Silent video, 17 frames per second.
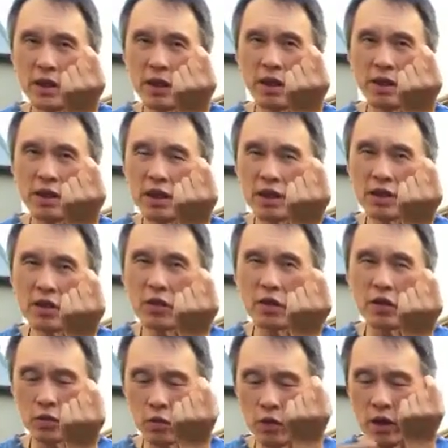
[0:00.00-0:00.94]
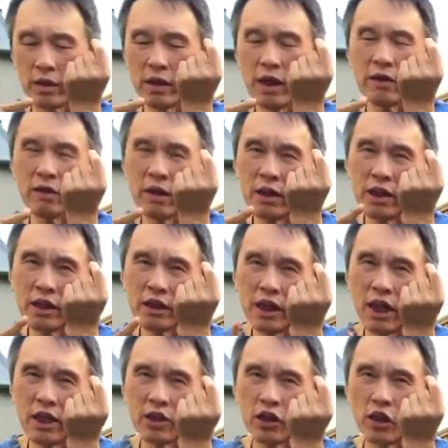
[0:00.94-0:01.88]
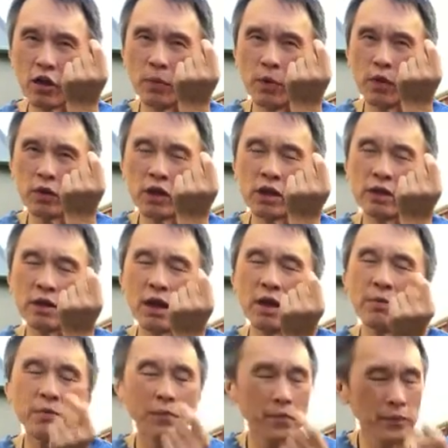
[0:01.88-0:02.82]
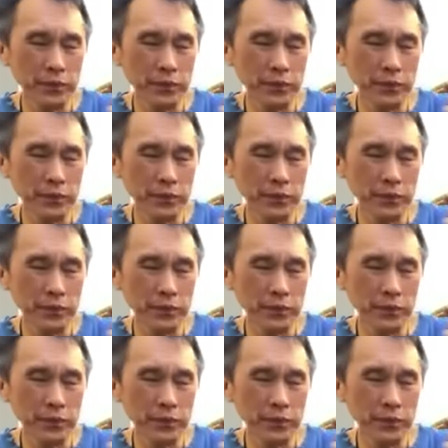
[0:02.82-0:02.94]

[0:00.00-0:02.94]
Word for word: be in this close. Will they really touch the opponent's arm?